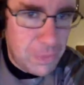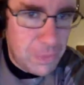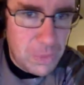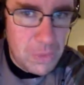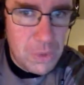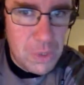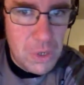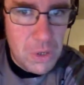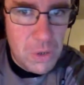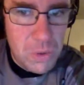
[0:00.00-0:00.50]

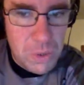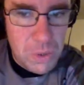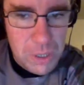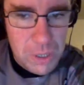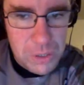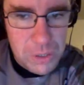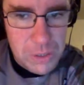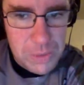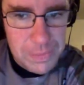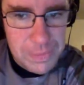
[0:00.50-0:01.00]
No
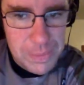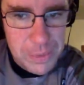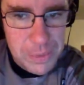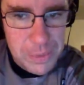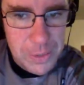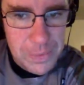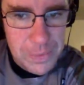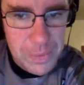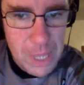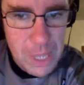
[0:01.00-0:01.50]
worries.
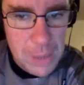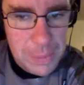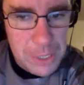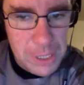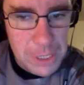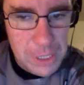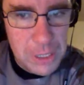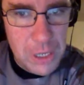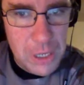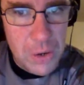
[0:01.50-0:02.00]
I'm
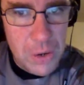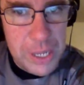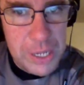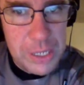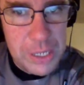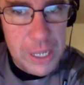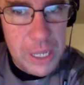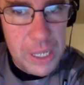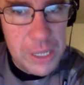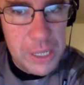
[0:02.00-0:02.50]
going to go ahead
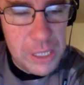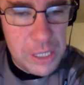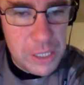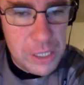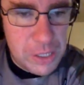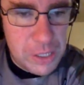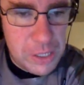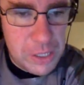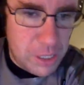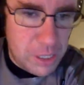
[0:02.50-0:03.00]
and end
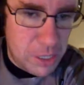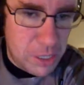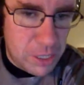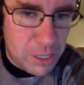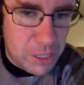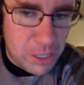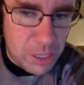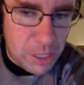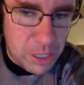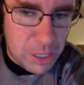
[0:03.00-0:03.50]
this
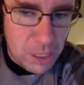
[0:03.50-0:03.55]
because...